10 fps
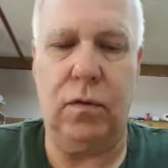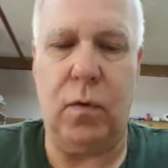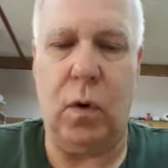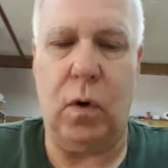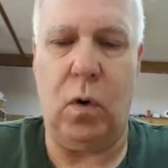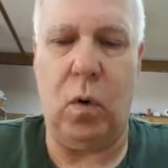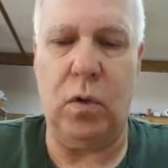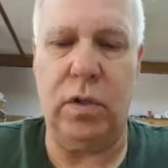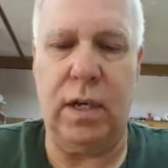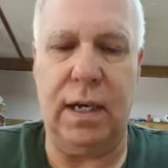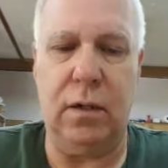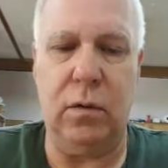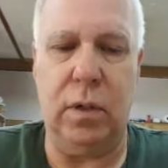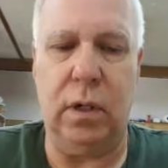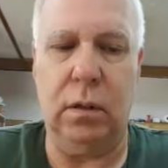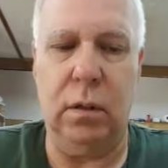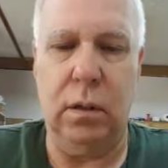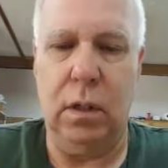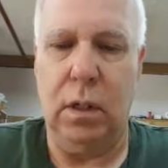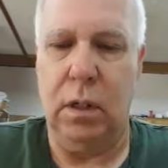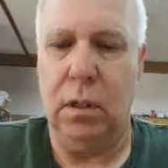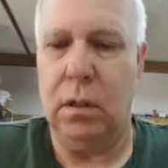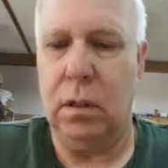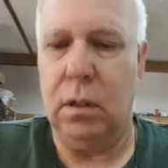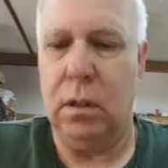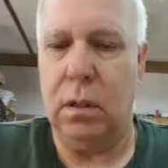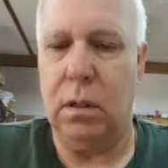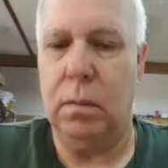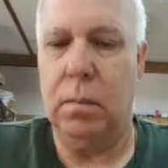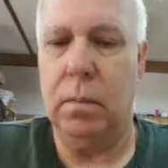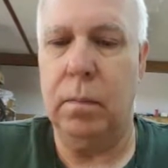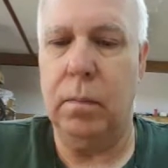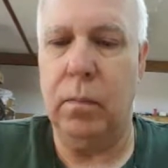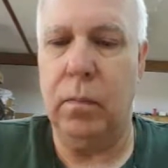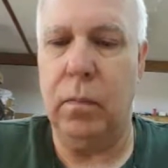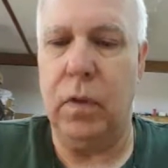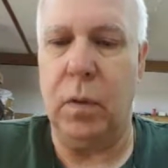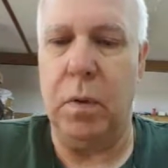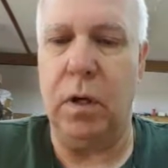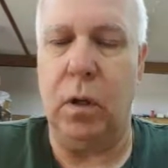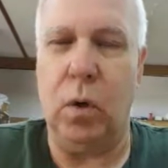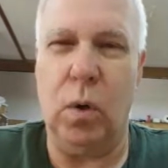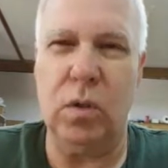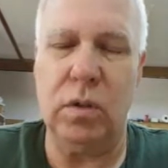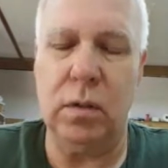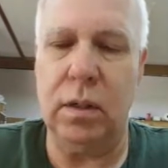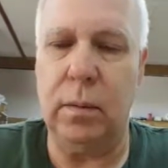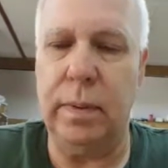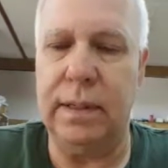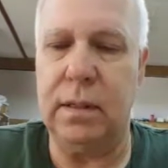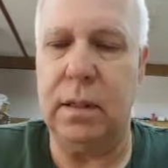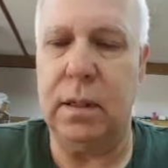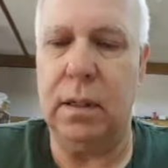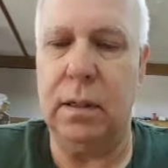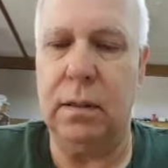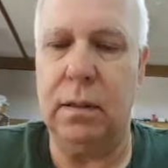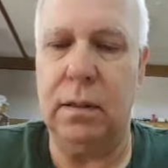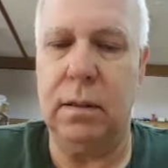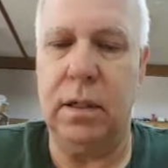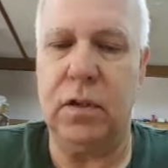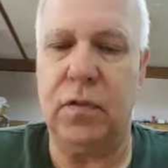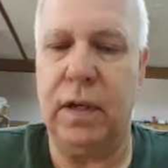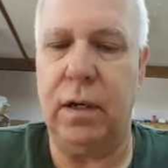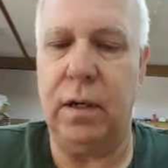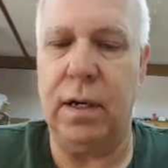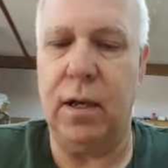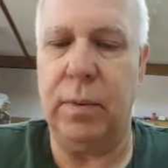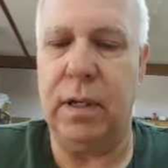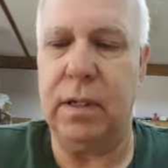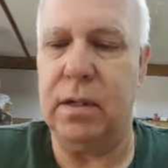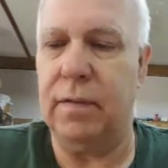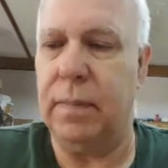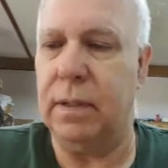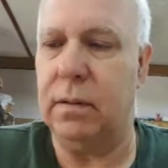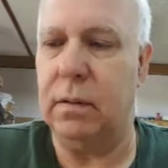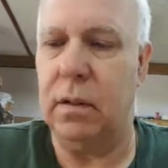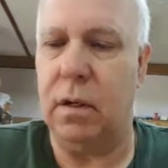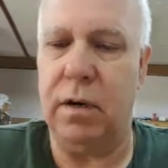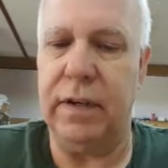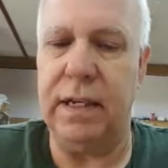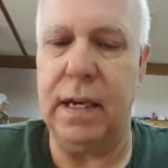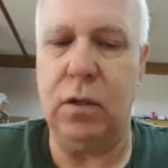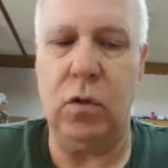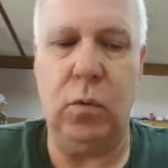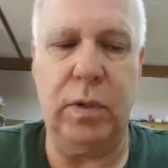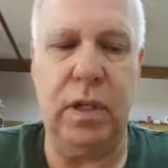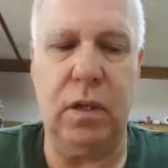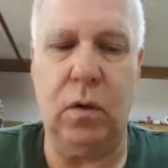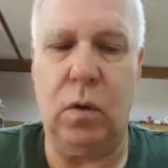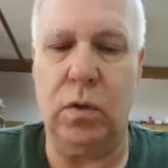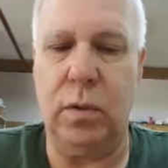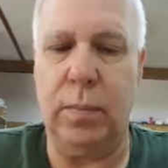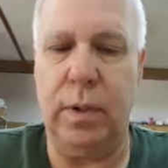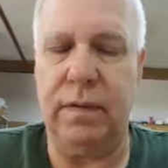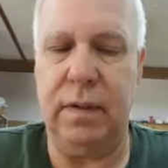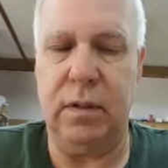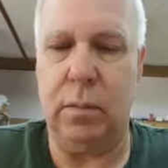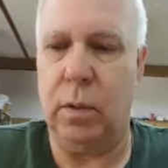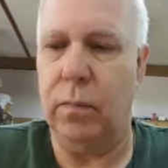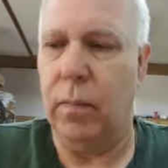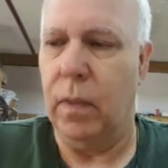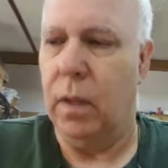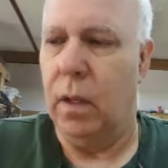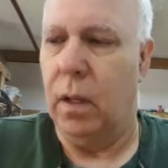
the four holes that I drilled, the the middle hole's a little bit uh, disfigured now because I've been carving down to it, but the other holes are pretty visible.